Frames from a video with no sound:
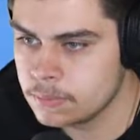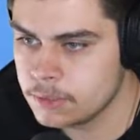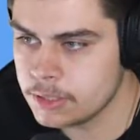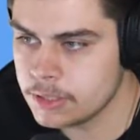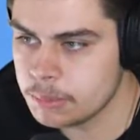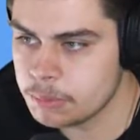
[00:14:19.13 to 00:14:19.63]

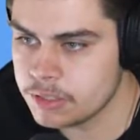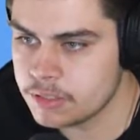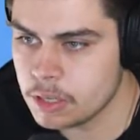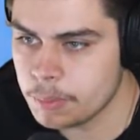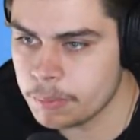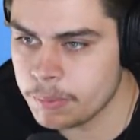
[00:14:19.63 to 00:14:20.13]
It's a good thing I'm just
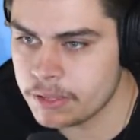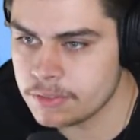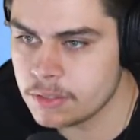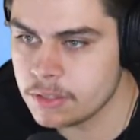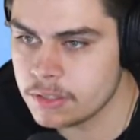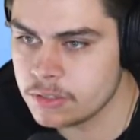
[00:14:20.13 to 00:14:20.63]
skipping
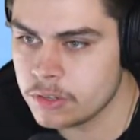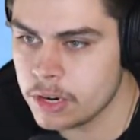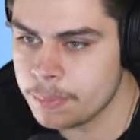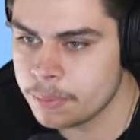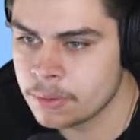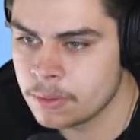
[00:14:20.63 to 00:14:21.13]
past all this
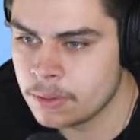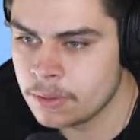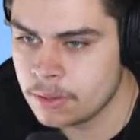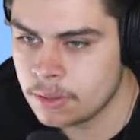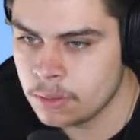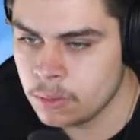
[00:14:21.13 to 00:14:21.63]
crap.
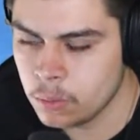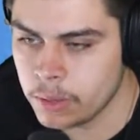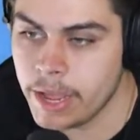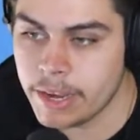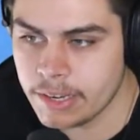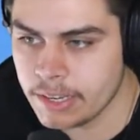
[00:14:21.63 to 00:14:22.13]

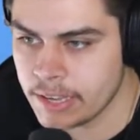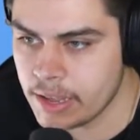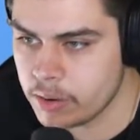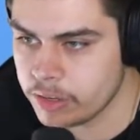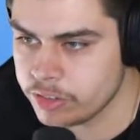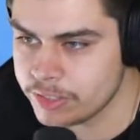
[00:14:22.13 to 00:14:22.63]
Or editing
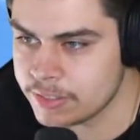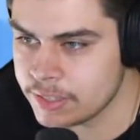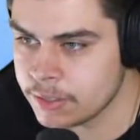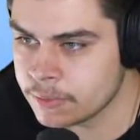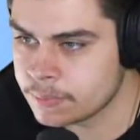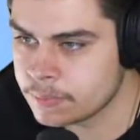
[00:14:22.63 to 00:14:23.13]
out, I should
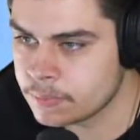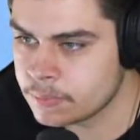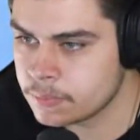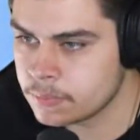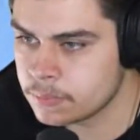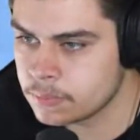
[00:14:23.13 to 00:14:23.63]
say.
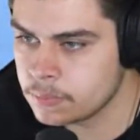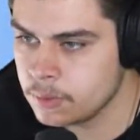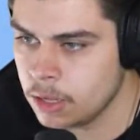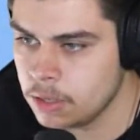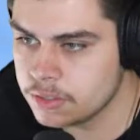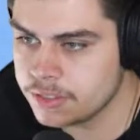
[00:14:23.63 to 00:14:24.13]

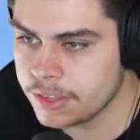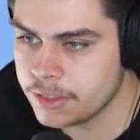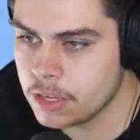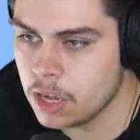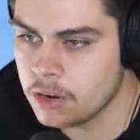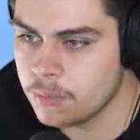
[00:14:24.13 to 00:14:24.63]
Looks like
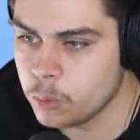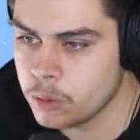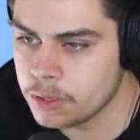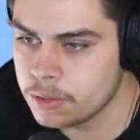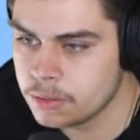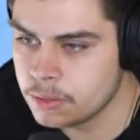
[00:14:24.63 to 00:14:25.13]
the God of
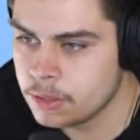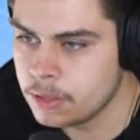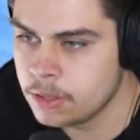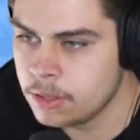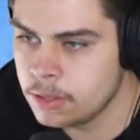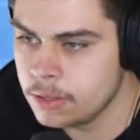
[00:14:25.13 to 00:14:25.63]
War
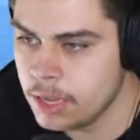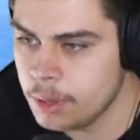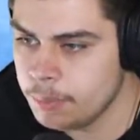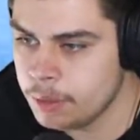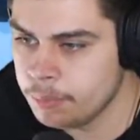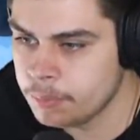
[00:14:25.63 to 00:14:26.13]

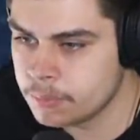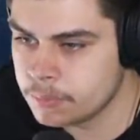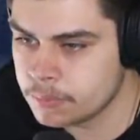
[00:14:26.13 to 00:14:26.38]
emblem.